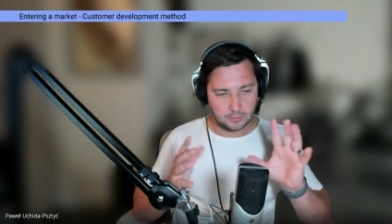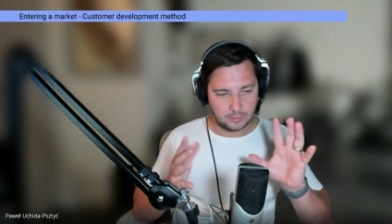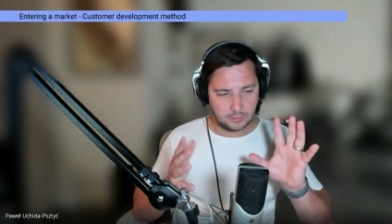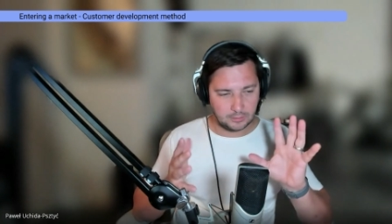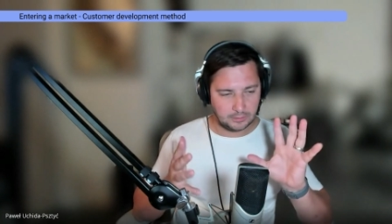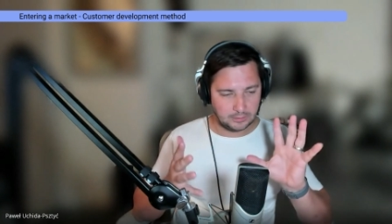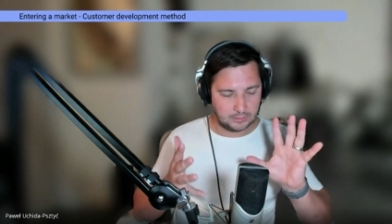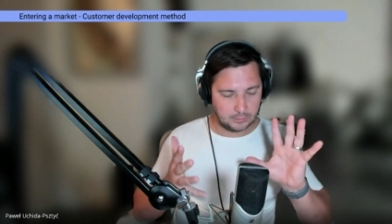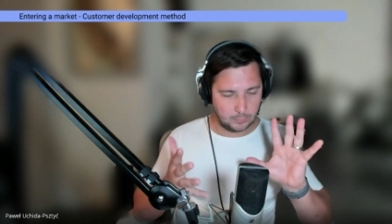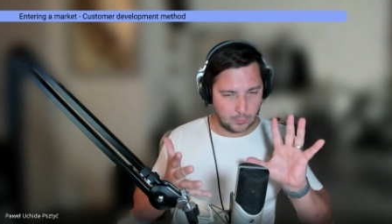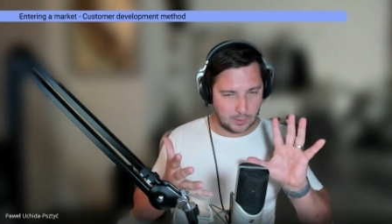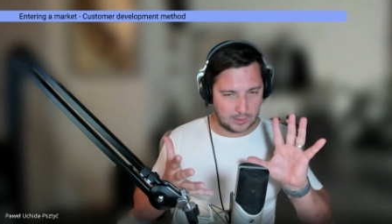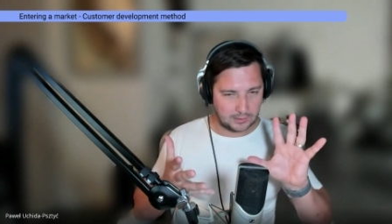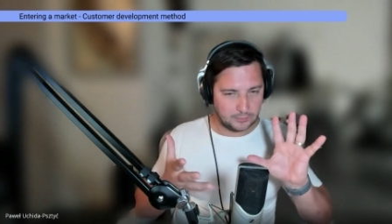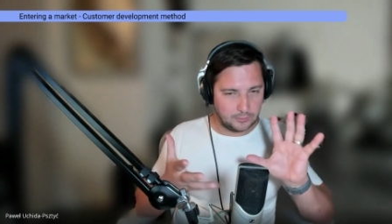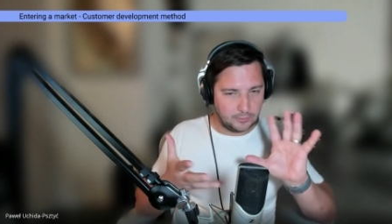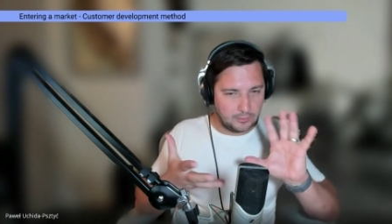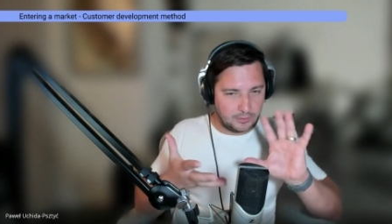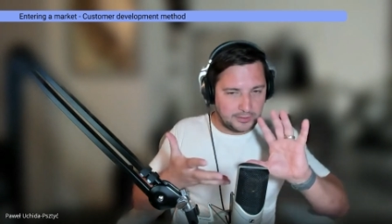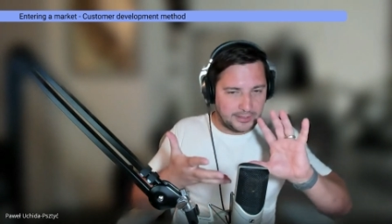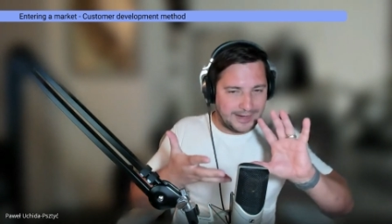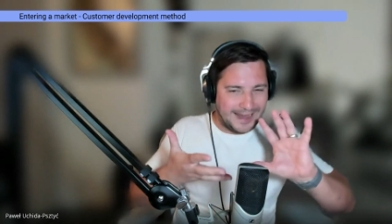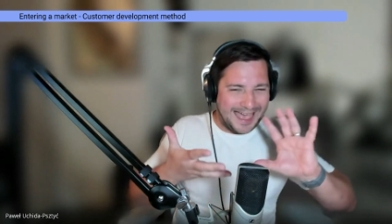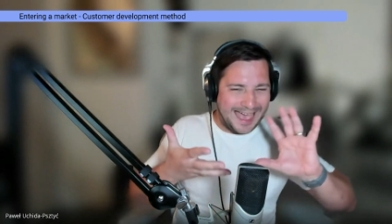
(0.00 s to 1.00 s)
the one you
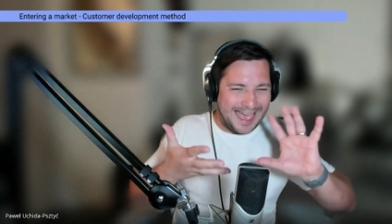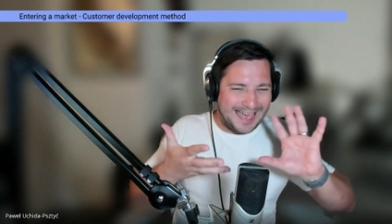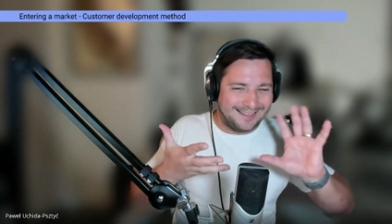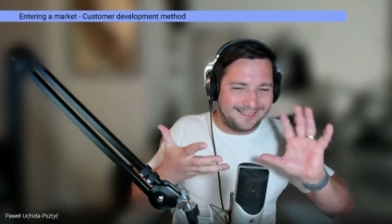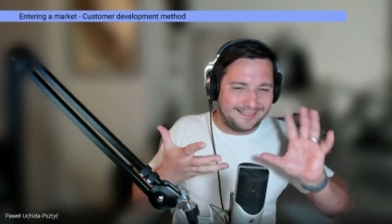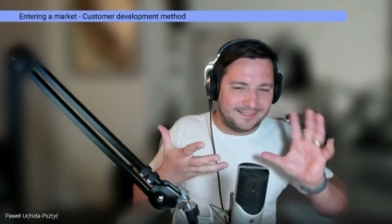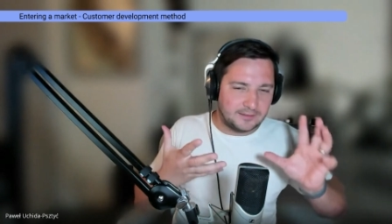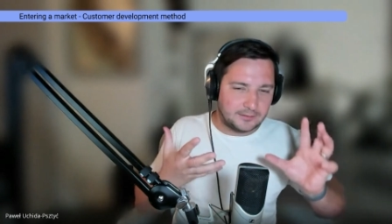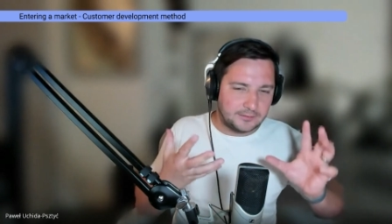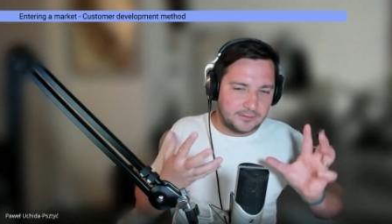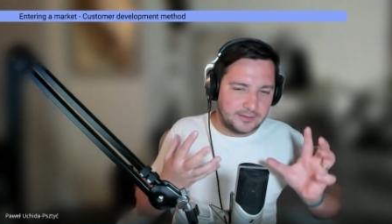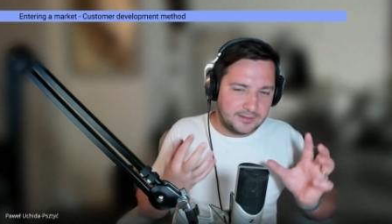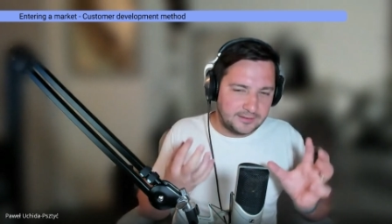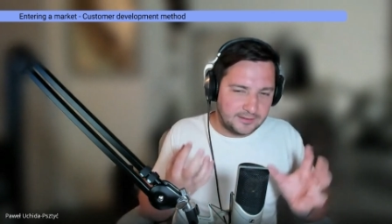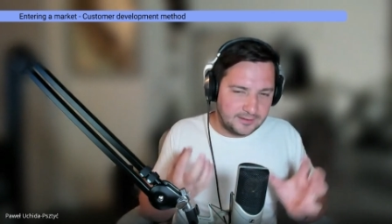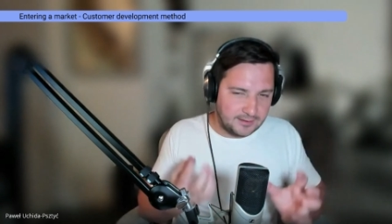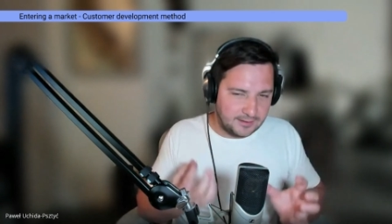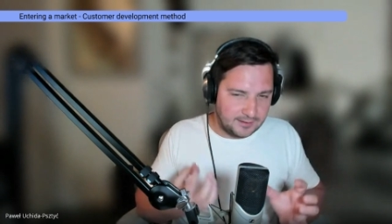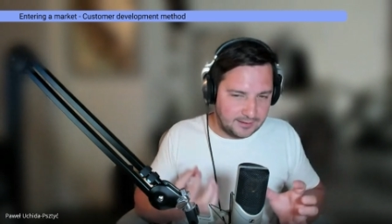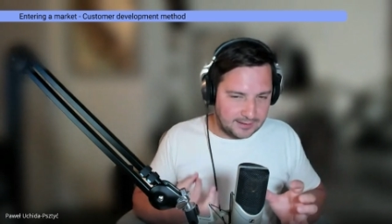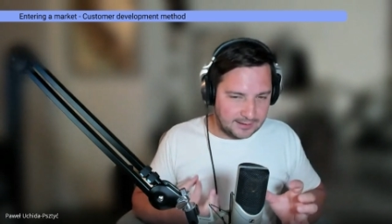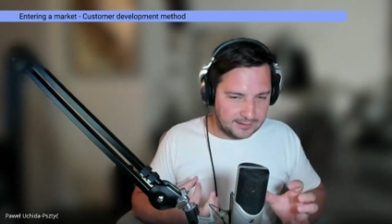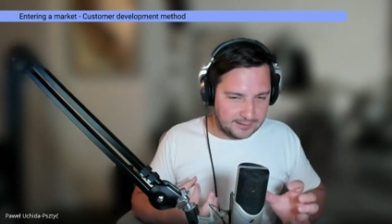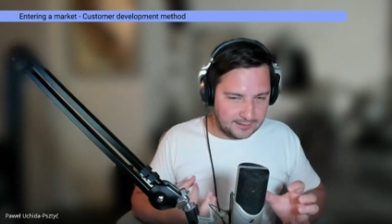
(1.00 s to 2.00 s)
are entering
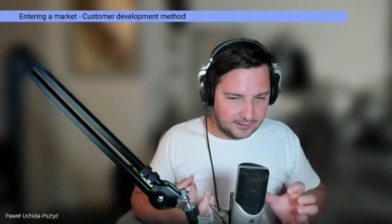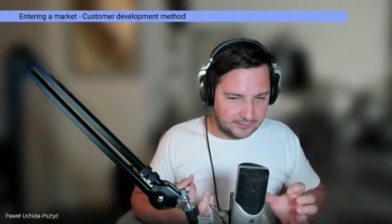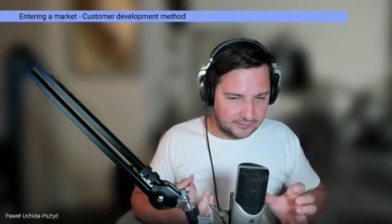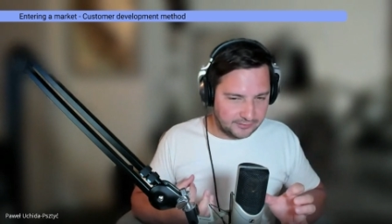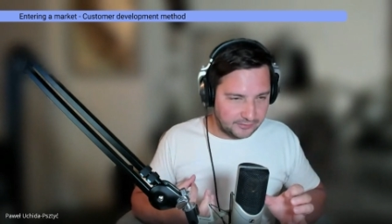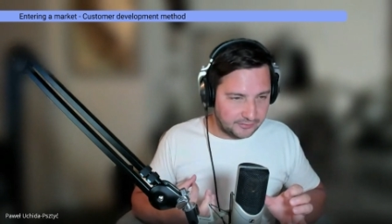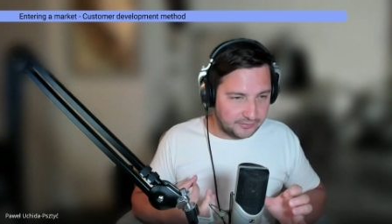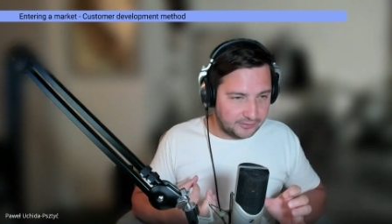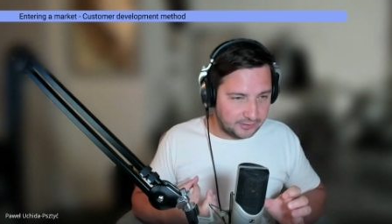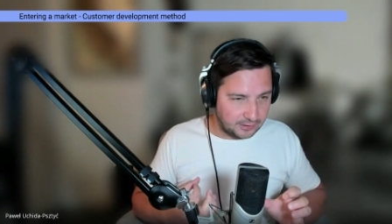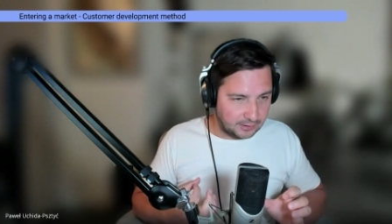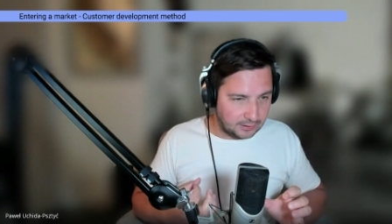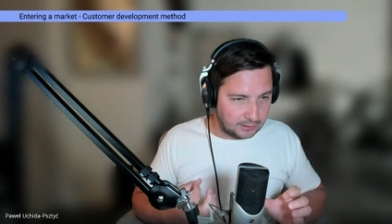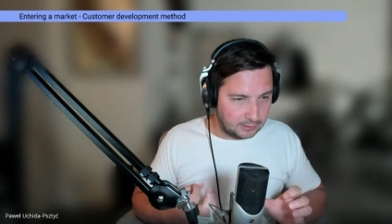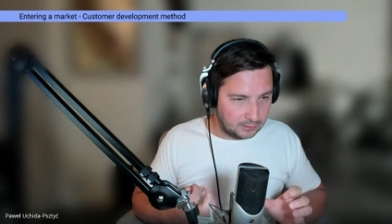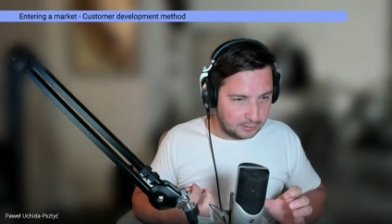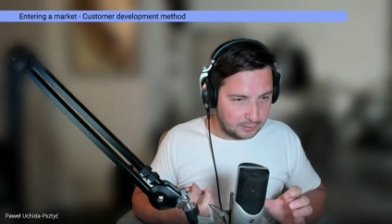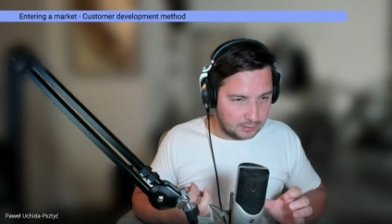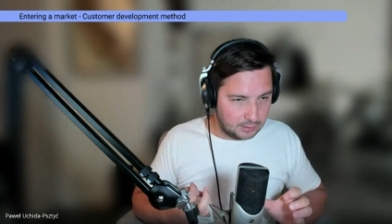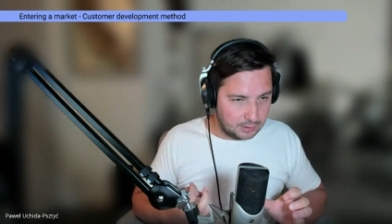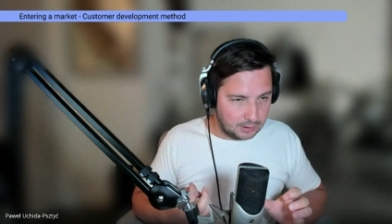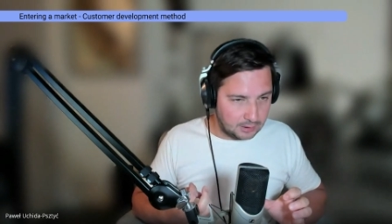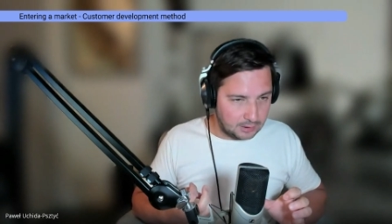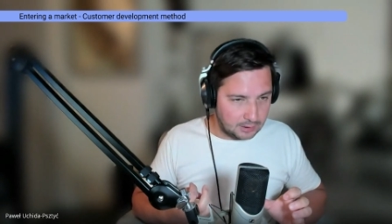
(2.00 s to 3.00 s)
an existing
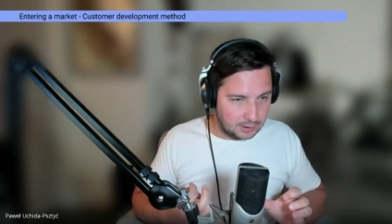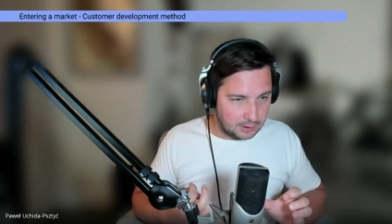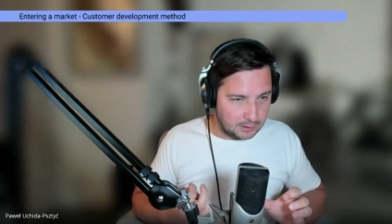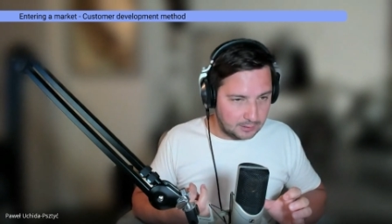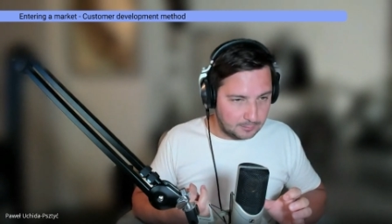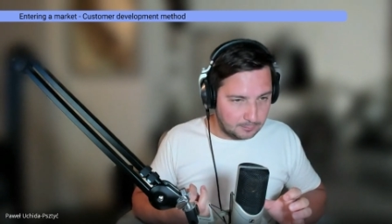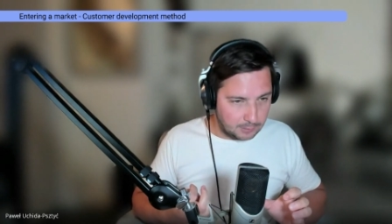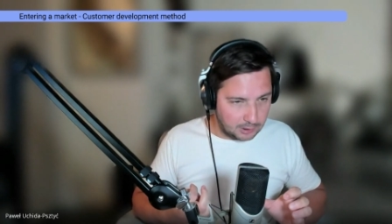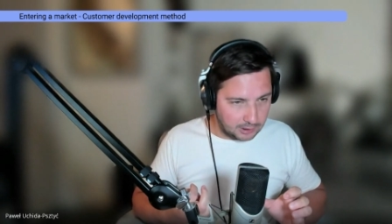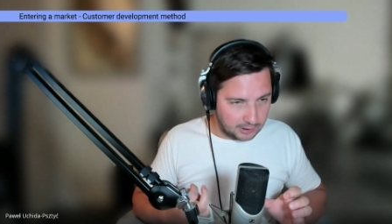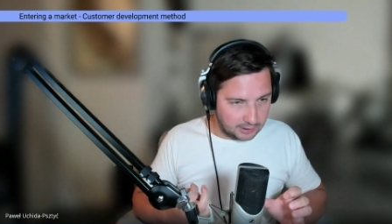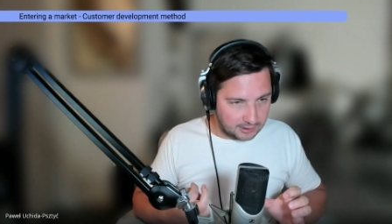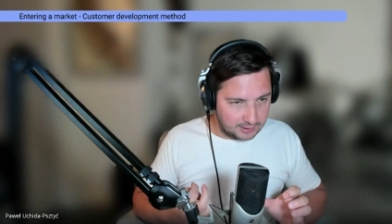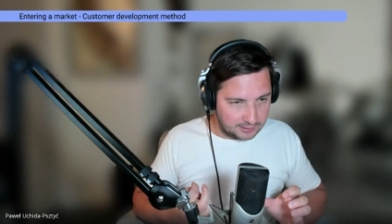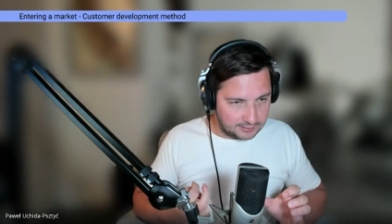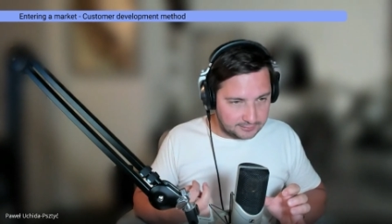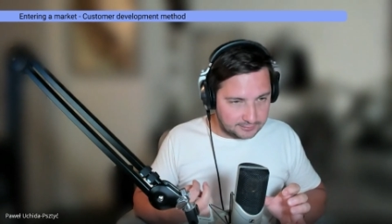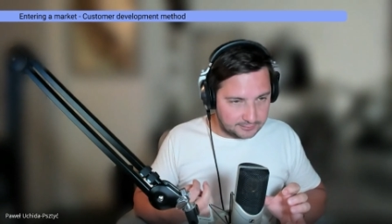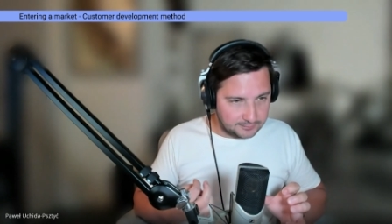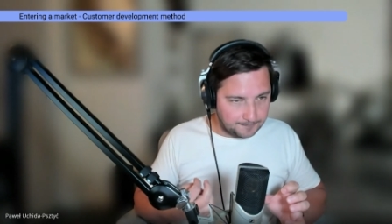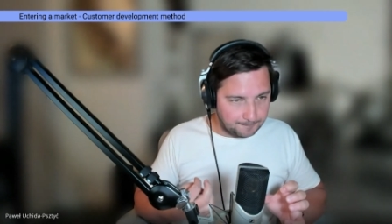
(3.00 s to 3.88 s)
market.